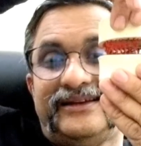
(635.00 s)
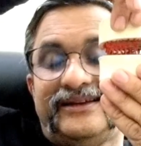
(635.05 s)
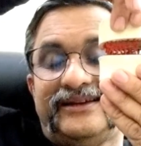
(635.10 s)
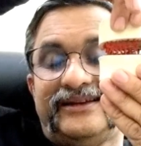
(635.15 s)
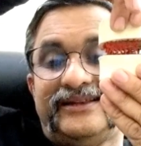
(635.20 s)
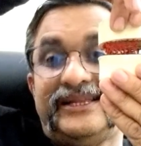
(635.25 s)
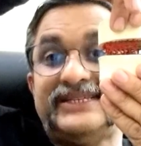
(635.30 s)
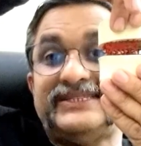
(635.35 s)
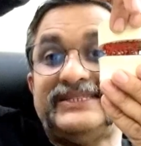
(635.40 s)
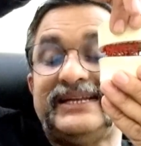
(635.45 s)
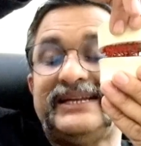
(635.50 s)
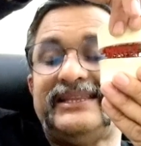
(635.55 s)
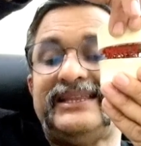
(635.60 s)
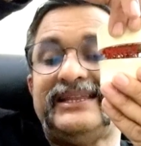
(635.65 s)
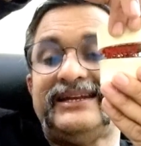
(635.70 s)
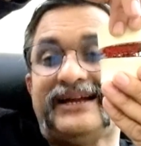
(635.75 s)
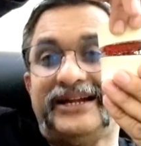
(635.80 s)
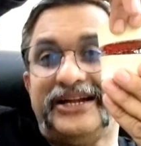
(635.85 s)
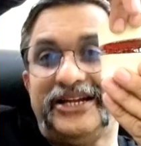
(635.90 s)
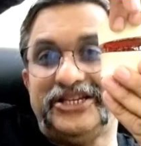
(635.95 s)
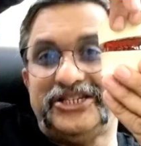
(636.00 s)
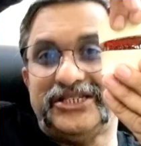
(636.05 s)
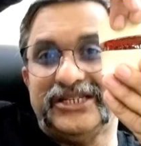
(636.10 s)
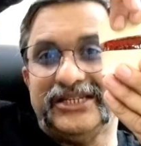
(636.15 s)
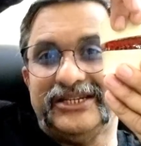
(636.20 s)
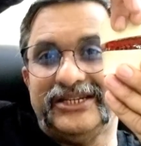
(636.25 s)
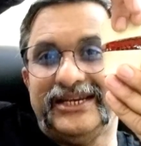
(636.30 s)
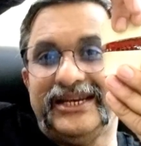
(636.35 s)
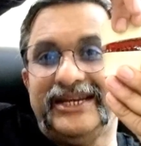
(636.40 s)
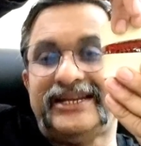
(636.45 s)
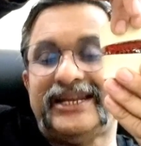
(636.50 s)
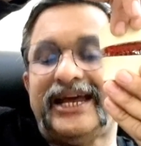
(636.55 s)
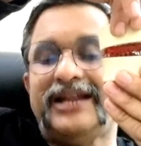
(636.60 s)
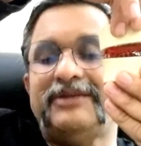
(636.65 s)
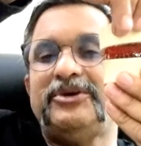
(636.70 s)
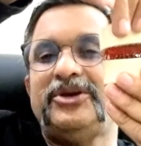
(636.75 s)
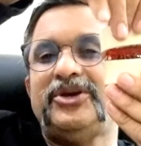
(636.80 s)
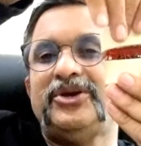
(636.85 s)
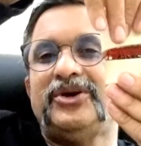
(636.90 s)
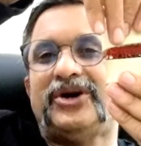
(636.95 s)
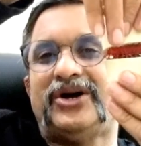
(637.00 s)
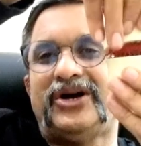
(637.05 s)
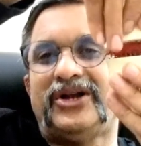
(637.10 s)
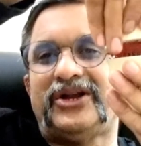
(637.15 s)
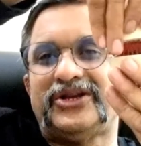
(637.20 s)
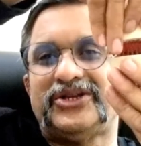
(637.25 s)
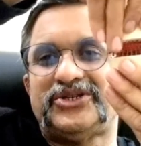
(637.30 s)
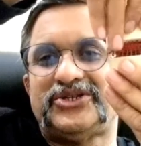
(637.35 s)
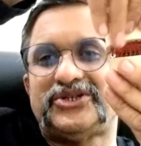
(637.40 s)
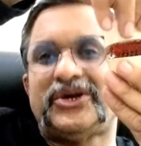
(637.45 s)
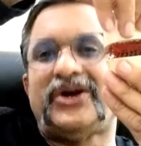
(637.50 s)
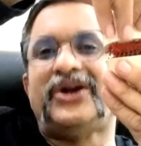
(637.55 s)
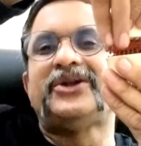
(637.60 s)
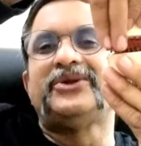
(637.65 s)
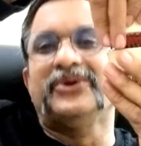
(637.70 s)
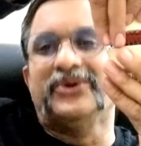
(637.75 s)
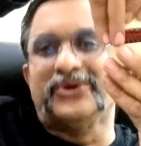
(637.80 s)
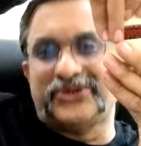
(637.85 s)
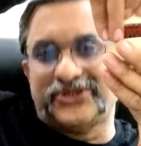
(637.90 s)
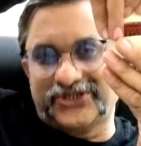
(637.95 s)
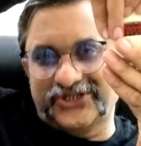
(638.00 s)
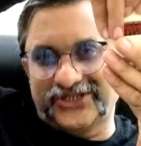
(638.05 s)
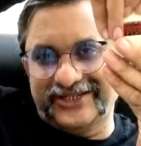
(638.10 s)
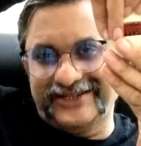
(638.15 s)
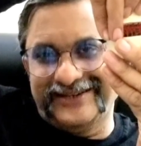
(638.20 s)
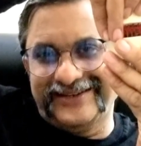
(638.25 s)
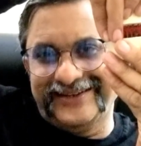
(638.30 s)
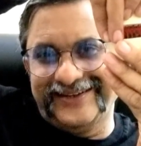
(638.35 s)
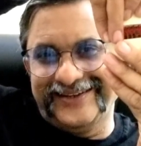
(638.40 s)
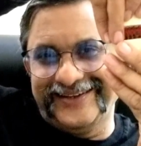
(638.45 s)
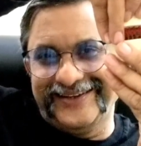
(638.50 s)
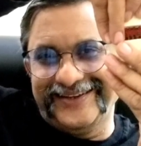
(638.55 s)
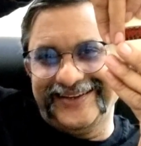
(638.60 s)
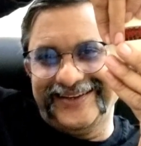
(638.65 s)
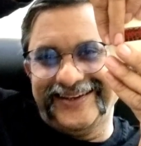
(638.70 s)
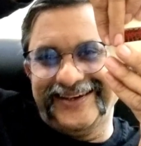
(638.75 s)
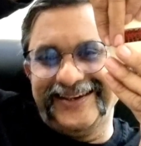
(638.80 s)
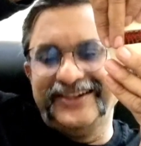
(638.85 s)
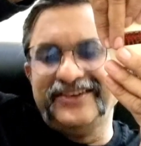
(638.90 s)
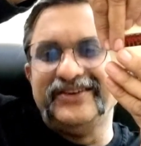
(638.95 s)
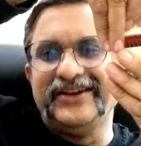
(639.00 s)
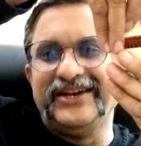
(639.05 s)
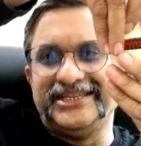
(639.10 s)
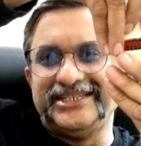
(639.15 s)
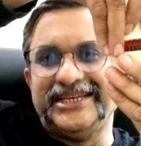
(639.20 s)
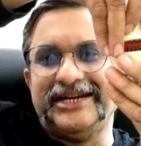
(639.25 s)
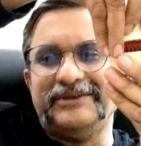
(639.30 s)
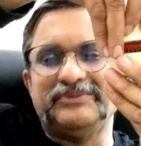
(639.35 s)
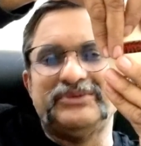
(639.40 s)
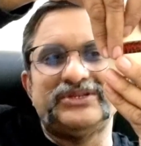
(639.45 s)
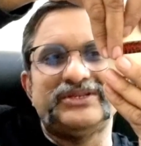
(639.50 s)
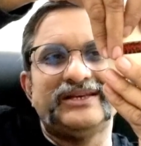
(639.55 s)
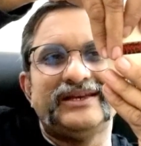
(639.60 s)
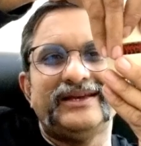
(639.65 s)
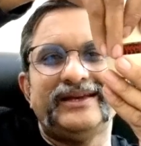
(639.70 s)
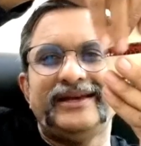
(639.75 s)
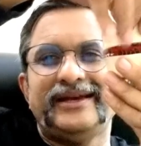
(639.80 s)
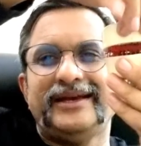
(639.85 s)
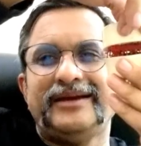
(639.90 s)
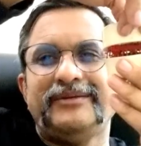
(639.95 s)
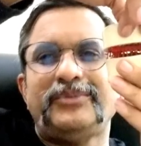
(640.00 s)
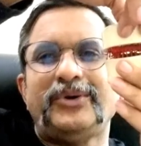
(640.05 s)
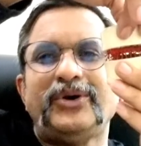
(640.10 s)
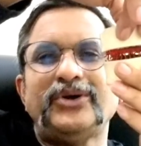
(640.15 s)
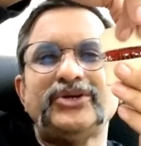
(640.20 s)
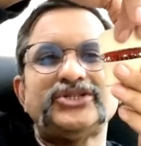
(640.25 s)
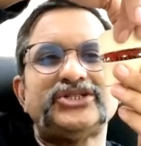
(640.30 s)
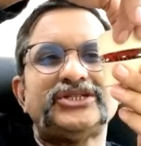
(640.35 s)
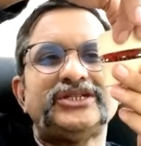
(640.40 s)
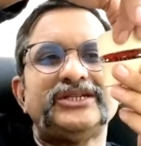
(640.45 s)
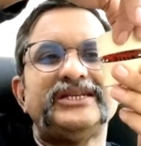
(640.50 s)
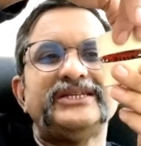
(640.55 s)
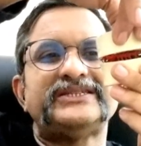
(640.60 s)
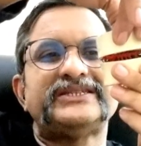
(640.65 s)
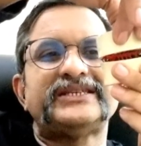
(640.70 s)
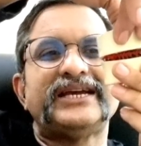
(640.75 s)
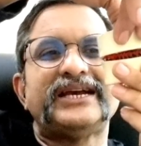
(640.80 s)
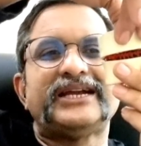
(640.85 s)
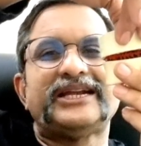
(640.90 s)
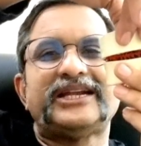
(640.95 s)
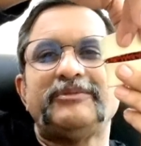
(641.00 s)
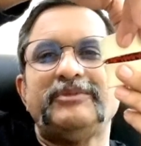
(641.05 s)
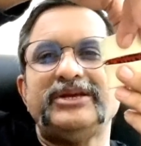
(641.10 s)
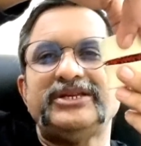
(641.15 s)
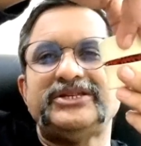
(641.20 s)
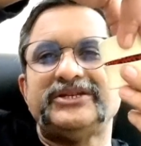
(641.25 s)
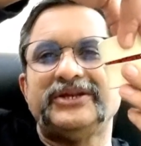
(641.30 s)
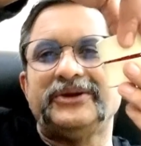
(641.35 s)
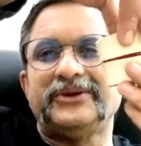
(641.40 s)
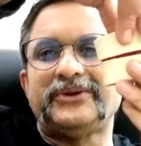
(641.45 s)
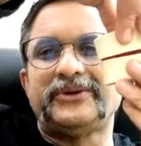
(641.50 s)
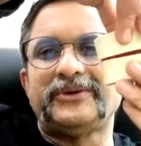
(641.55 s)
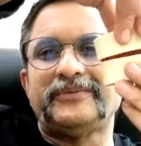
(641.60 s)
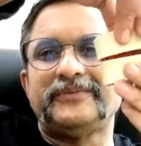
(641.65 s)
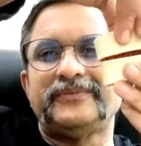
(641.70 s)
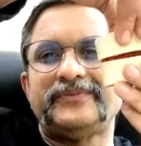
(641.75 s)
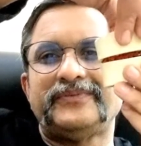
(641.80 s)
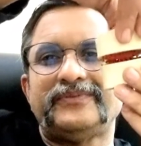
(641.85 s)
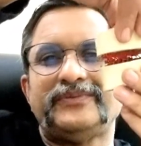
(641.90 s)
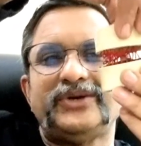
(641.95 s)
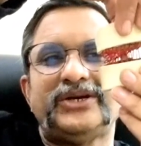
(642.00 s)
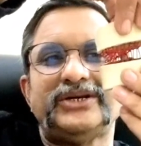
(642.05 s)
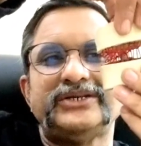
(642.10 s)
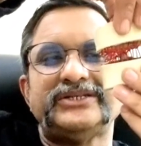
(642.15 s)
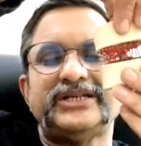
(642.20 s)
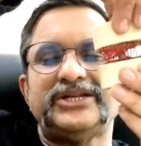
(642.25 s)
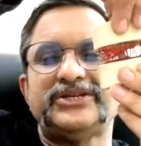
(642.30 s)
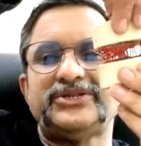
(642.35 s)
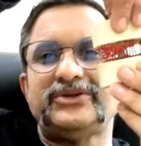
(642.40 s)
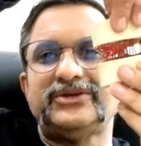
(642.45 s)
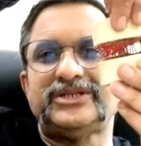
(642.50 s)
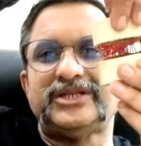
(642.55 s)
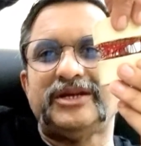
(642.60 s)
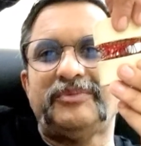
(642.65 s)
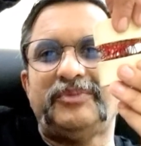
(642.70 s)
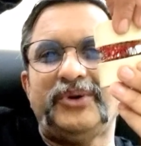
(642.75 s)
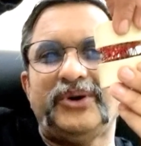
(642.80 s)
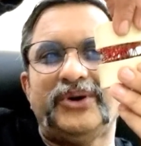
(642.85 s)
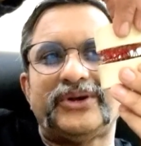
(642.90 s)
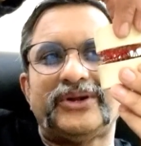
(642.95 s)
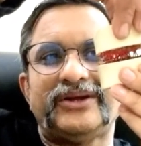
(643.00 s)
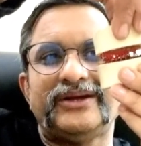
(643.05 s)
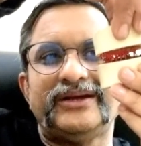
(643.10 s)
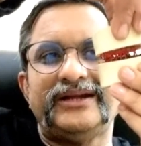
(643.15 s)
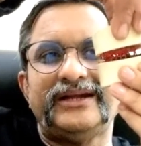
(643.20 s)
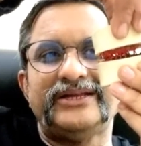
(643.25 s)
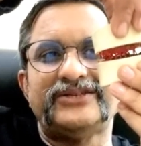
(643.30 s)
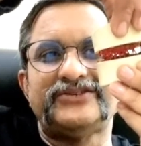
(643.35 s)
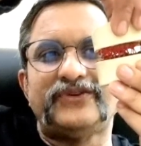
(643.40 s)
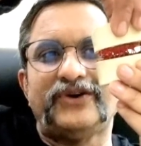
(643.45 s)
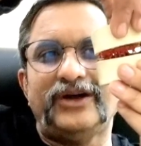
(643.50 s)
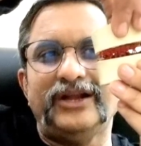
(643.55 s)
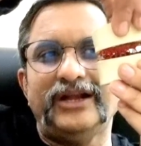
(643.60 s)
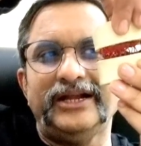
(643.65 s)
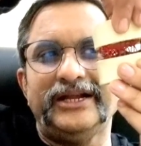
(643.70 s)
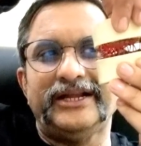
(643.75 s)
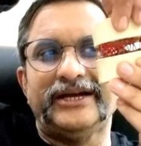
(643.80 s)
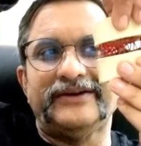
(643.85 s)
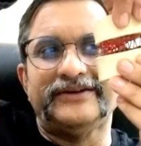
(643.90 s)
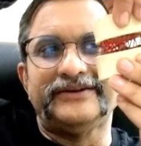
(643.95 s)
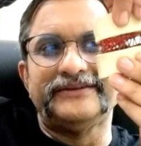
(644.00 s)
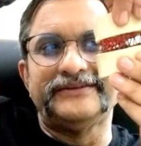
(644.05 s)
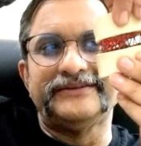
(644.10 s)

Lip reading: There's another condition. It can be your short notes in your exams. Post-discectomy syndrome. Because there is no support. It has fallen down.